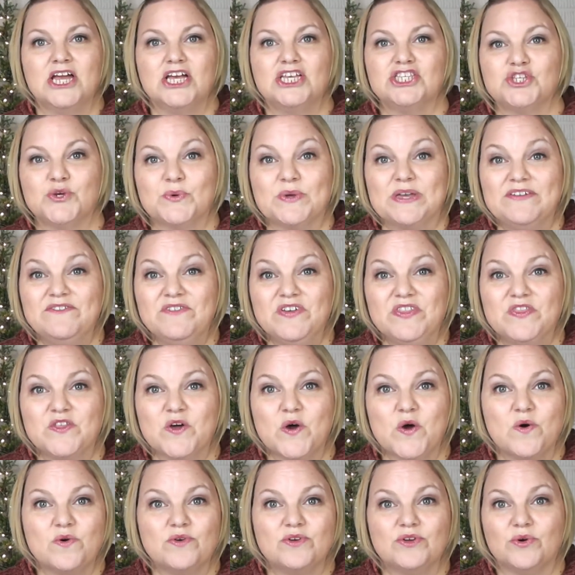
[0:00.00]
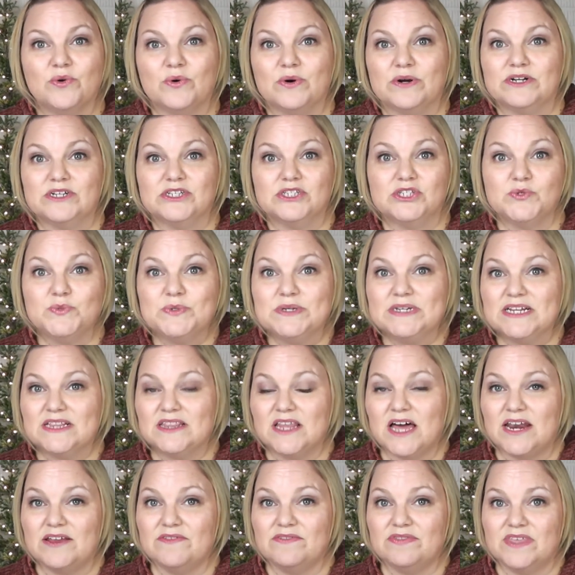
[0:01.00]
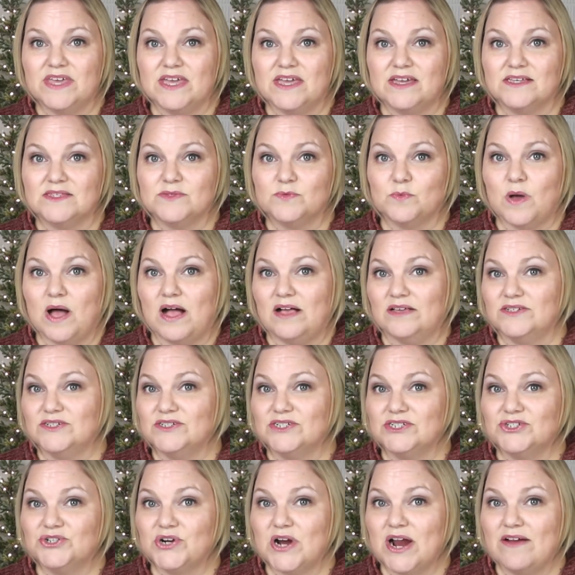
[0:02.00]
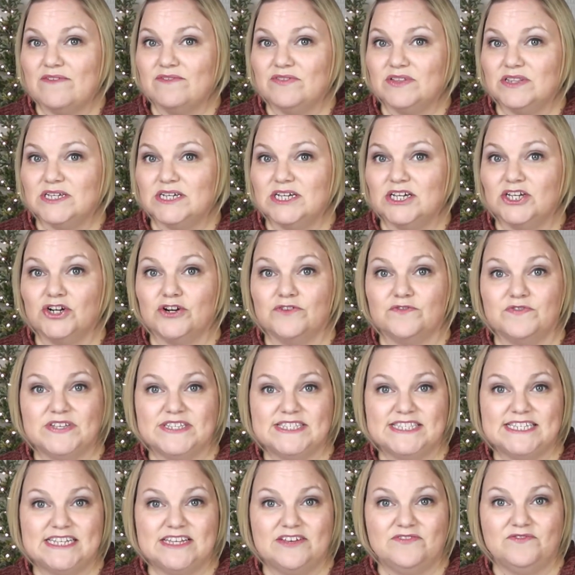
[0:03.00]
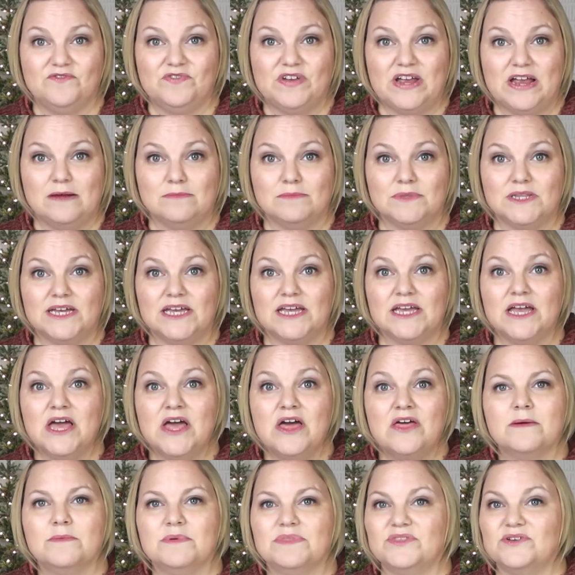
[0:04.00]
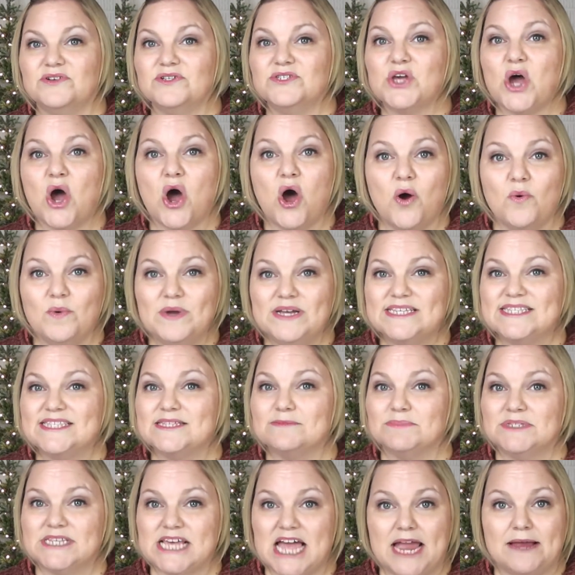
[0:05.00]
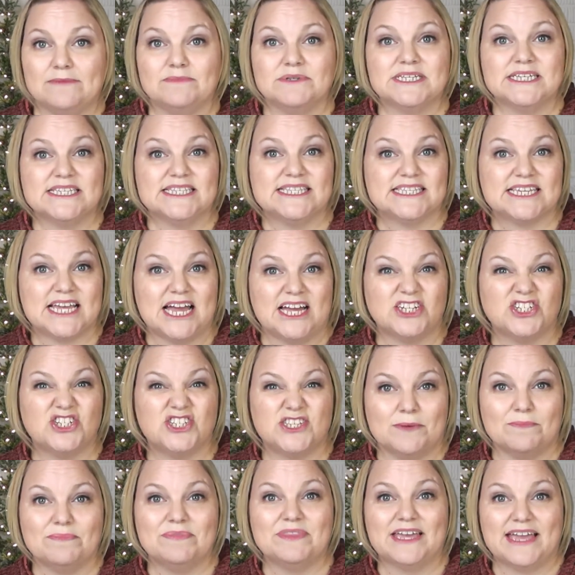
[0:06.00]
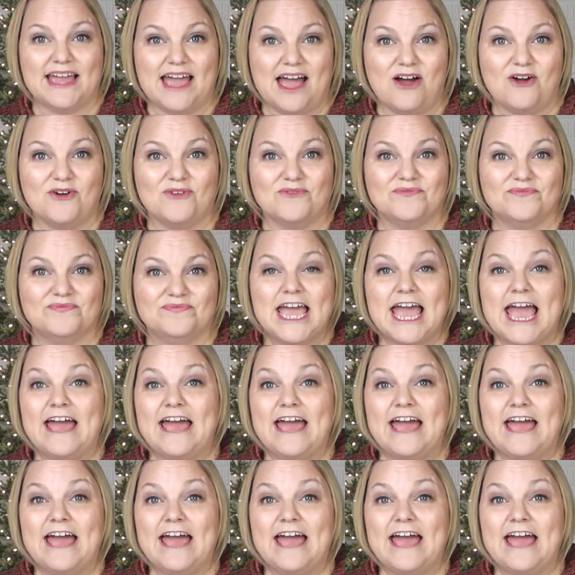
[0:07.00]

So even though you're doing a lot of things while you're traveling or visiting family, there's always some time to sketch something out.